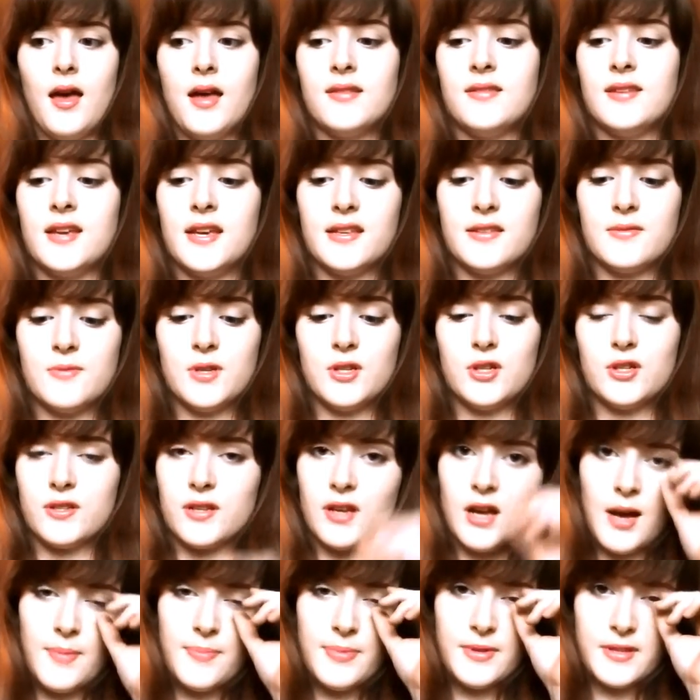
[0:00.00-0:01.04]
it takes me
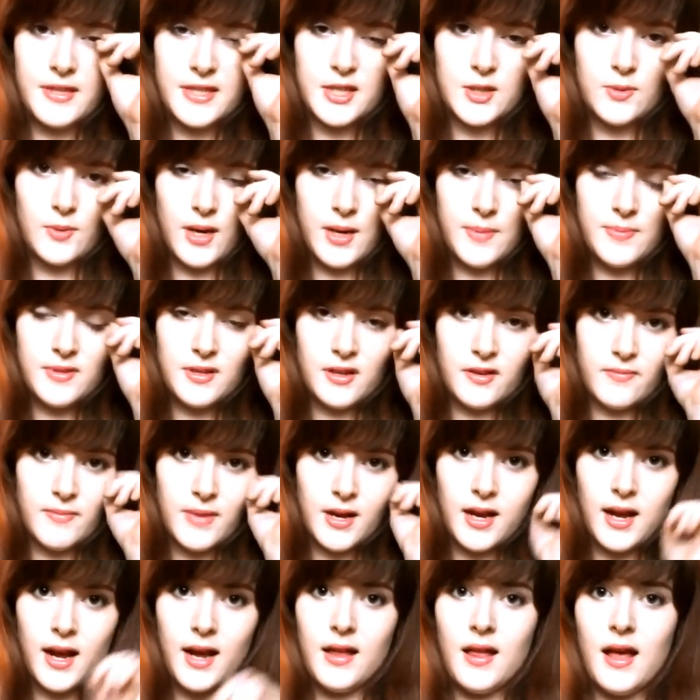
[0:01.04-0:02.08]
just a couple of swipes off
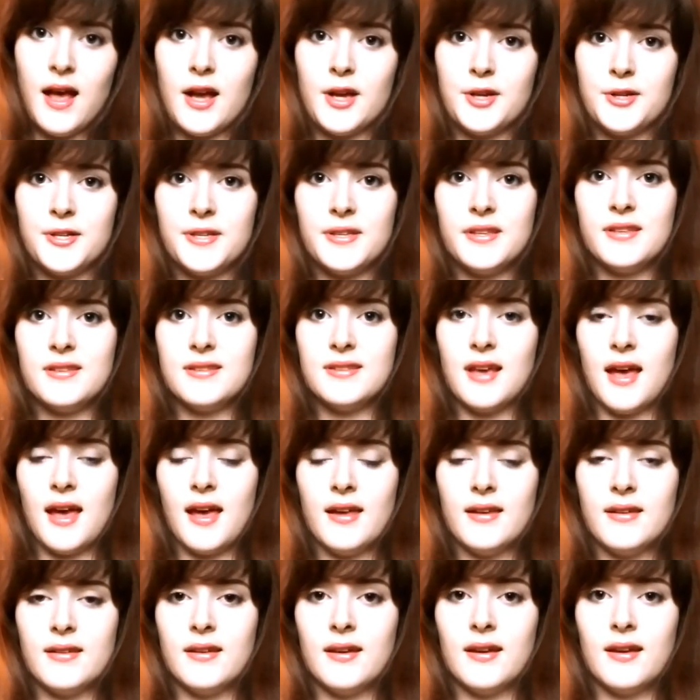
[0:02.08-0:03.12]
my eyelashes
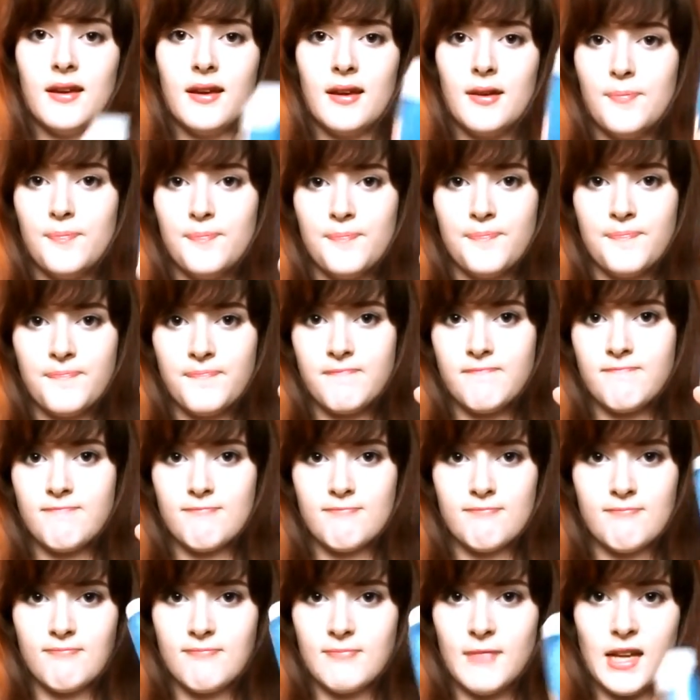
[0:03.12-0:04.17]
and
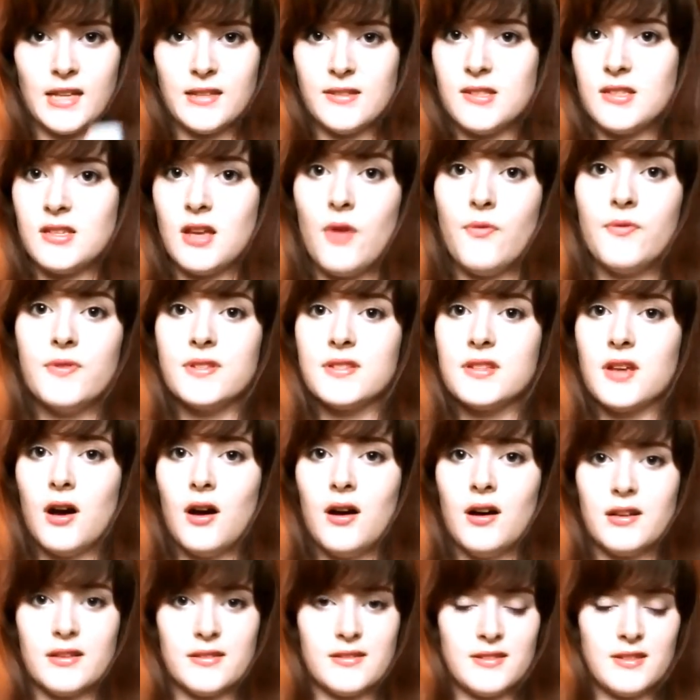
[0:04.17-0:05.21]
that stuff is
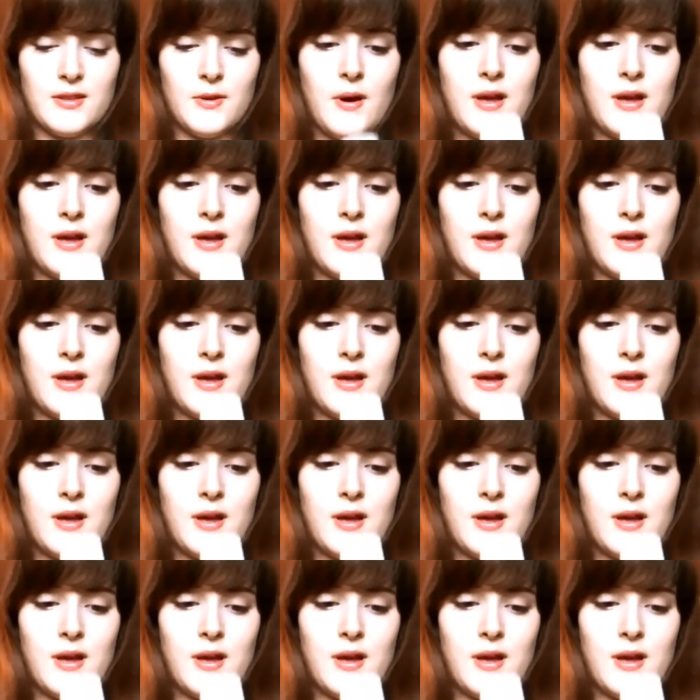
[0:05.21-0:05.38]
gone.